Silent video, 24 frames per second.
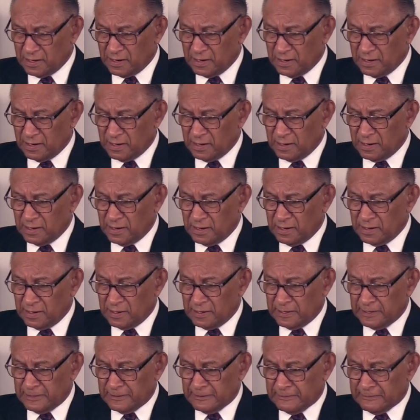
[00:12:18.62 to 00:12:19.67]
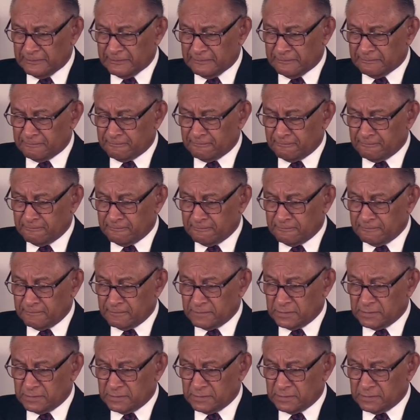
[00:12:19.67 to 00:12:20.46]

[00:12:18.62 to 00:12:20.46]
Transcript: [no speech]